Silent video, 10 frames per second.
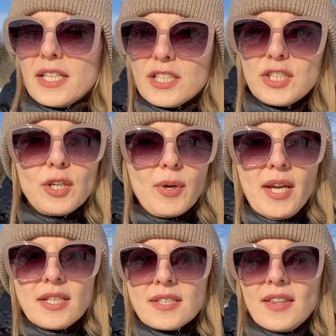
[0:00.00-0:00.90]

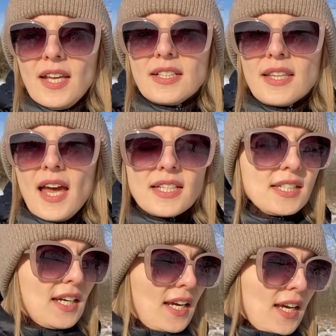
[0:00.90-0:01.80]
serious things
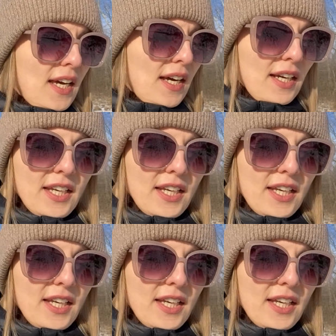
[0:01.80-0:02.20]
that uh,